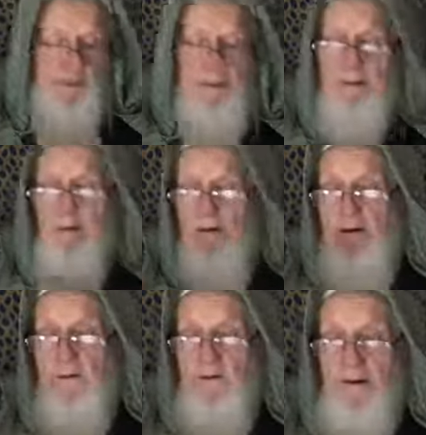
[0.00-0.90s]
or
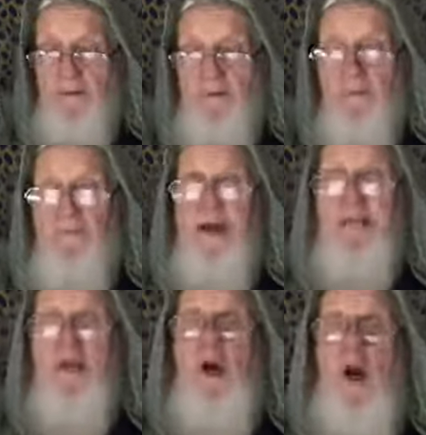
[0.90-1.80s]
a
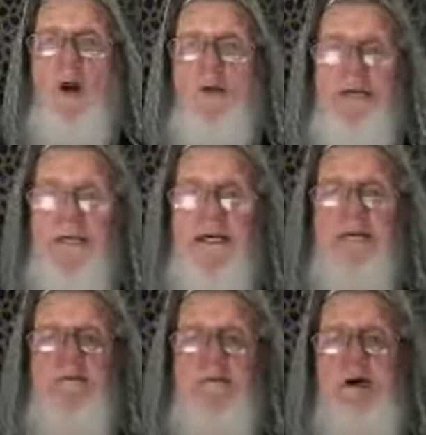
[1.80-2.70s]
fast car.
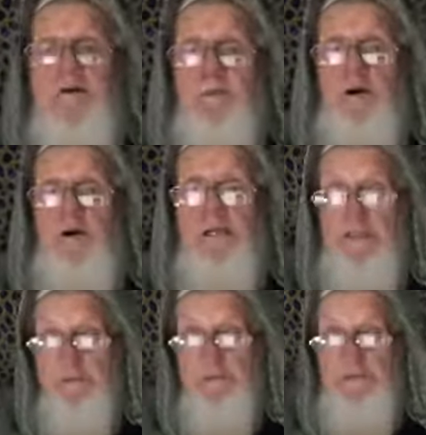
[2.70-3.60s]
Today, not
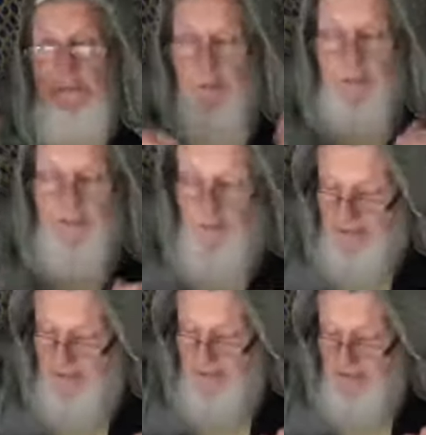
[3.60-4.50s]
donkeys, we don't care about
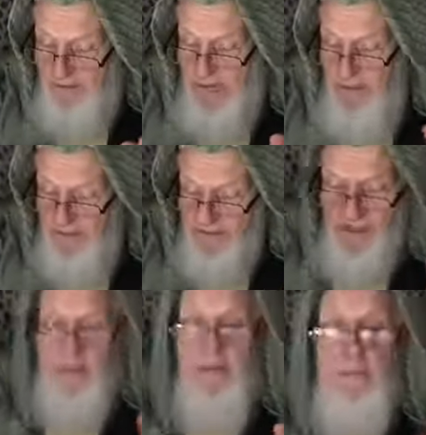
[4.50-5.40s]
donkeys or camels
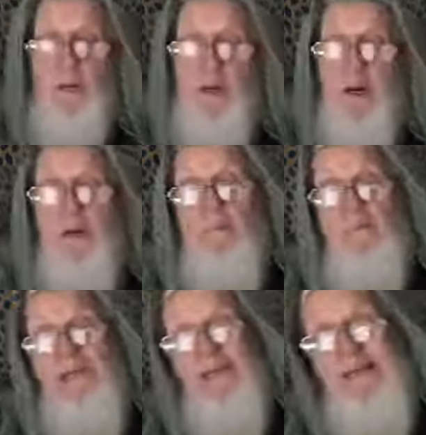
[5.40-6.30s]
anymore,
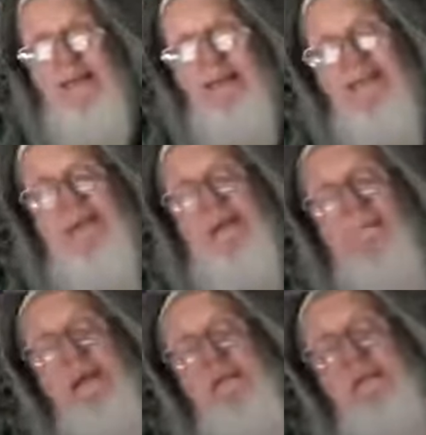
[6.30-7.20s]
but
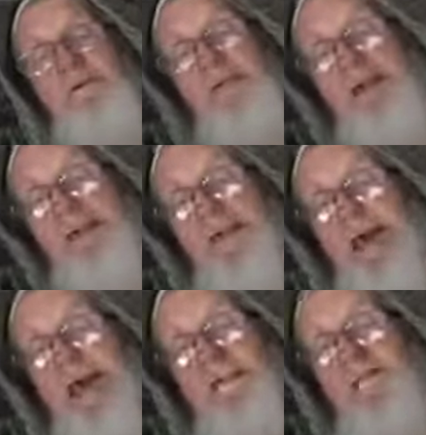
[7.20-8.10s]
maybe you'd like to
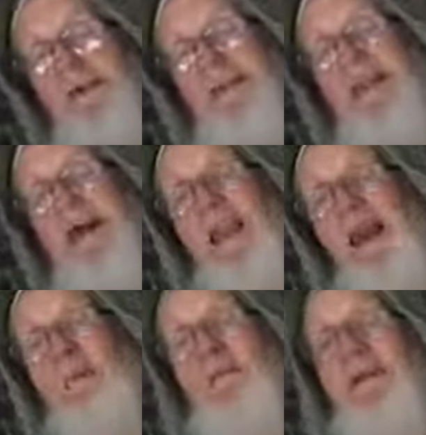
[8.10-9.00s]
have that
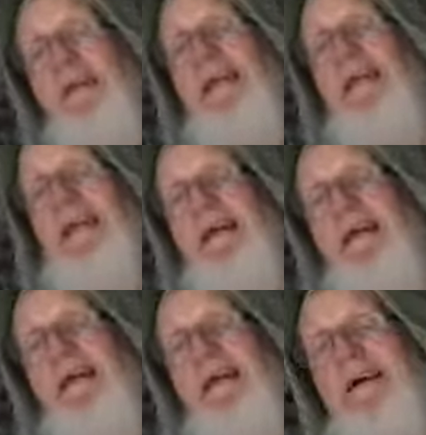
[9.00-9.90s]
Lamborghini,
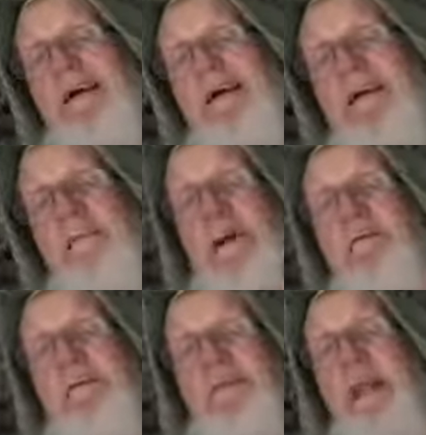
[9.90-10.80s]
or
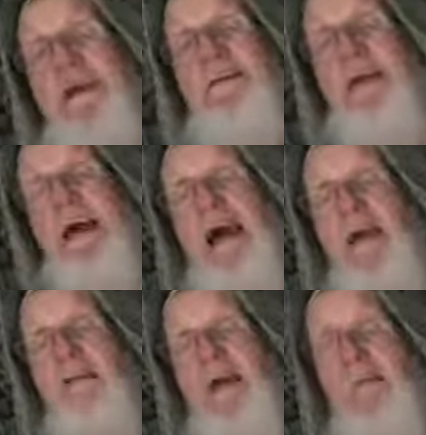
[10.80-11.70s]
maybe you'd like to
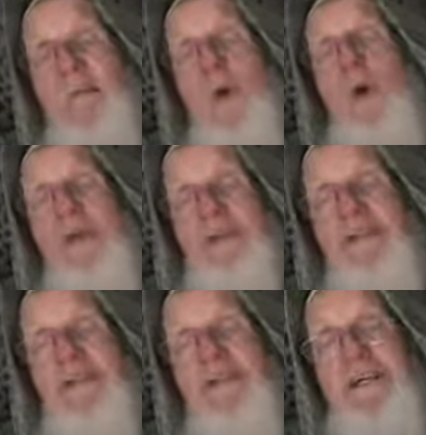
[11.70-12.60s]
have that
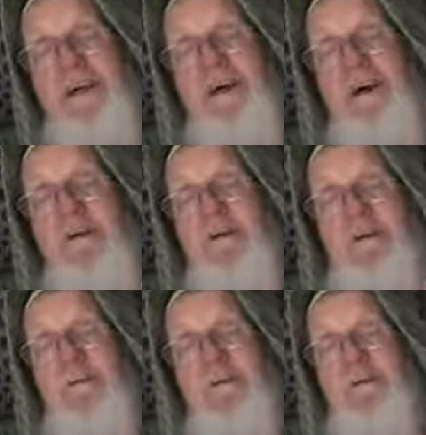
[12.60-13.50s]
Porsche, or
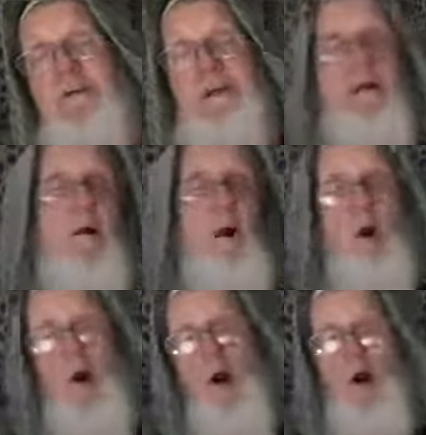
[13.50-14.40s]
maybe you're looking
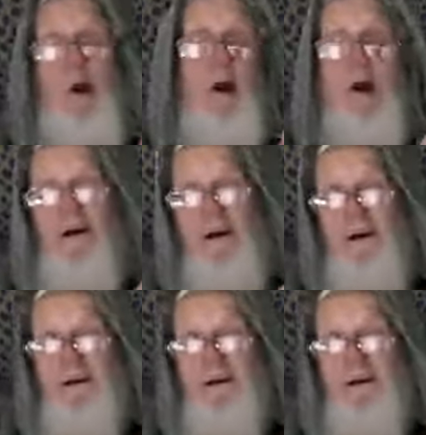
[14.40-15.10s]
at,